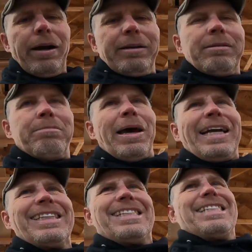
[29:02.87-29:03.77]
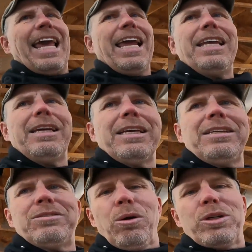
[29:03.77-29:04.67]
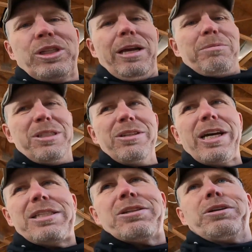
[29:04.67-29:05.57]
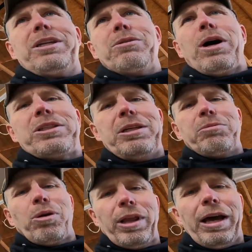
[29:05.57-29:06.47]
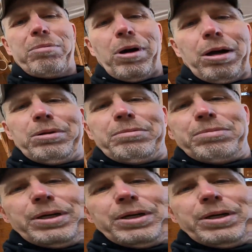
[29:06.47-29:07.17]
All right, back to sanding door jambs. You guys don't need to watch any more of that probably,